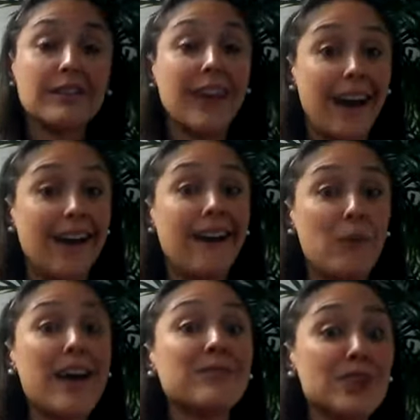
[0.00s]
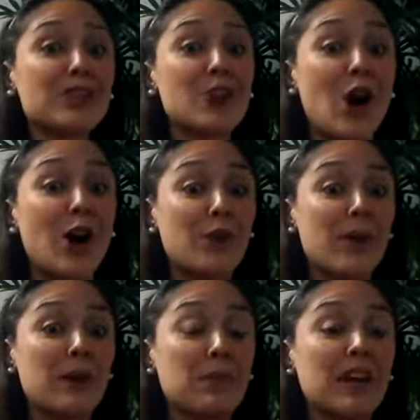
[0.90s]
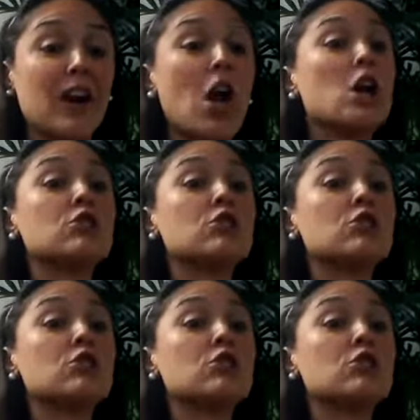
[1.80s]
Yeah, we have ducts all the way up here.